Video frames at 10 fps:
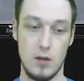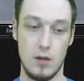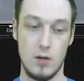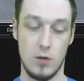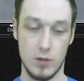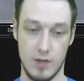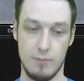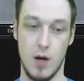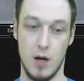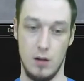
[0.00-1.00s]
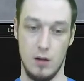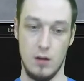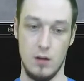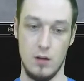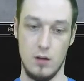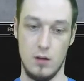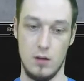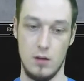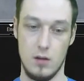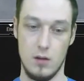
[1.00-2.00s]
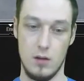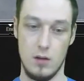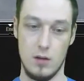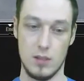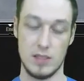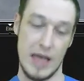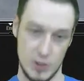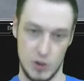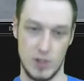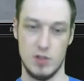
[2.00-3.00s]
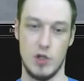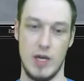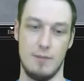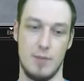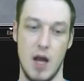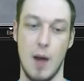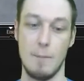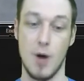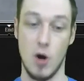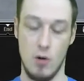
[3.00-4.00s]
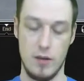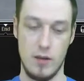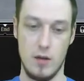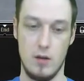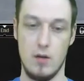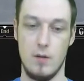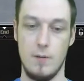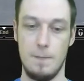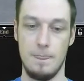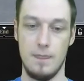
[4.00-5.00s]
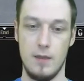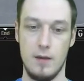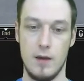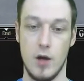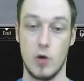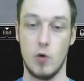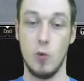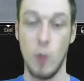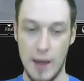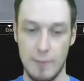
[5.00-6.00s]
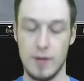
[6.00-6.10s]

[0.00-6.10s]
hold up Muddle, / Disenchant, but not both. Equip,